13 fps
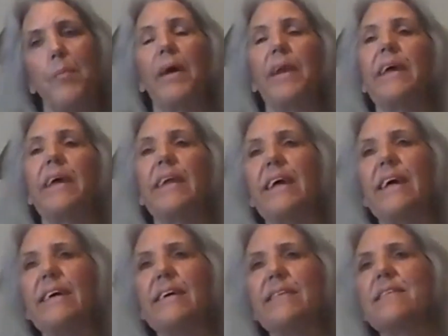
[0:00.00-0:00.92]
but it
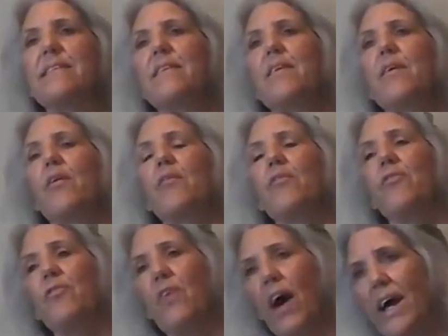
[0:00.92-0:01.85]
is
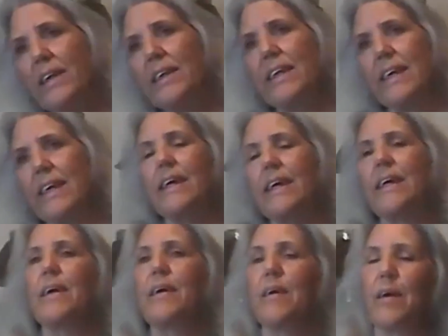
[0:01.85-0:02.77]

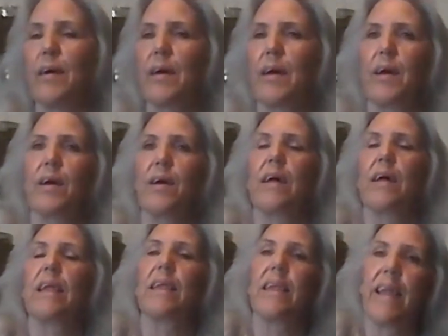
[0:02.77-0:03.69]
finally
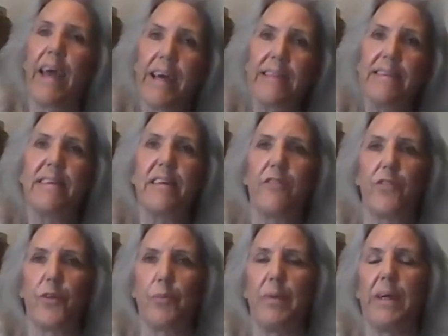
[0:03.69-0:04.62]
landing
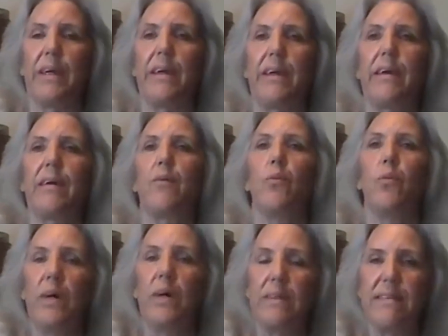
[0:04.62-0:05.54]
for me
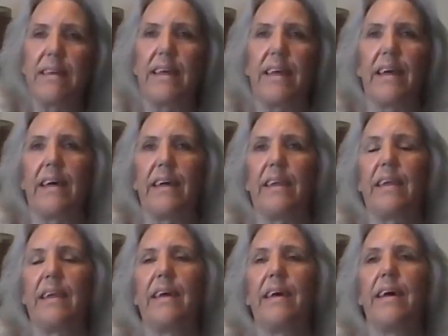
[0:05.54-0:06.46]
once
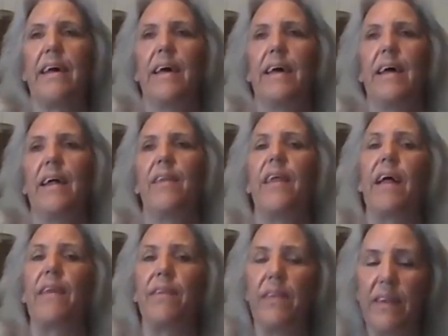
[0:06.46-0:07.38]
again
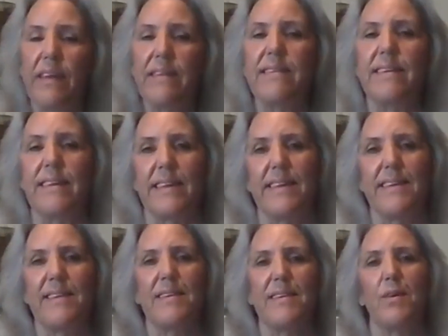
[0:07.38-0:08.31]
that this
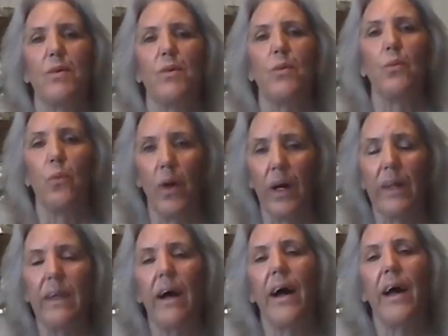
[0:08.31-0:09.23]
is
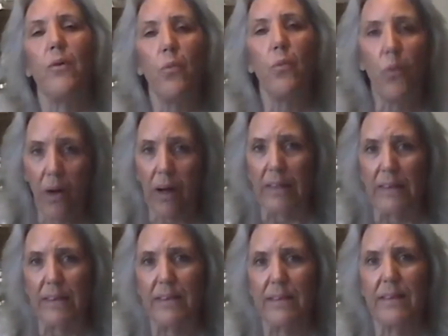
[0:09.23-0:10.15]
what I want.
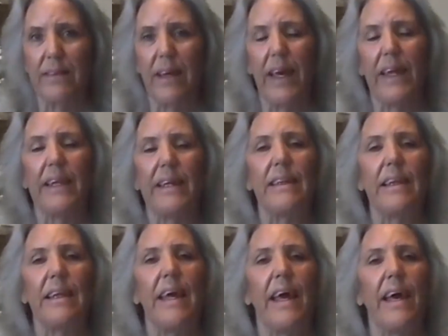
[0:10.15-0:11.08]
And it
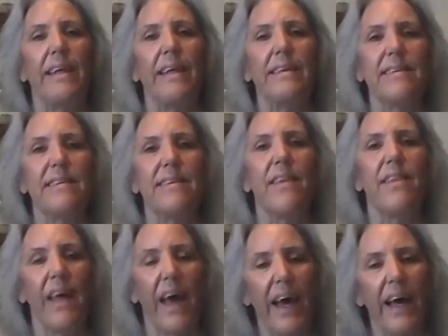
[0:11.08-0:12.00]
and it's
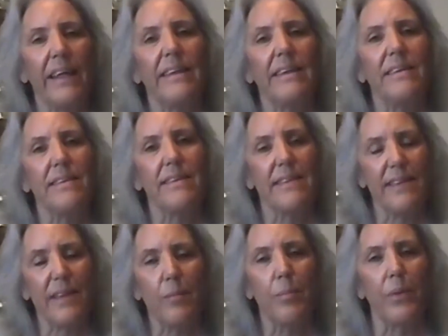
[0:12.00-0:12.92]
that
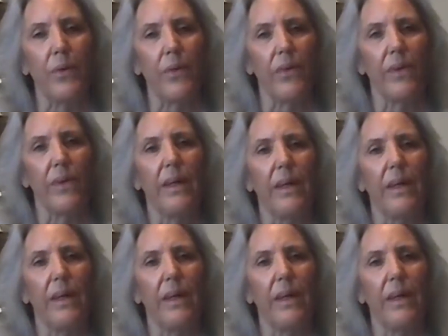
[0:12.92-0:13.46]
simple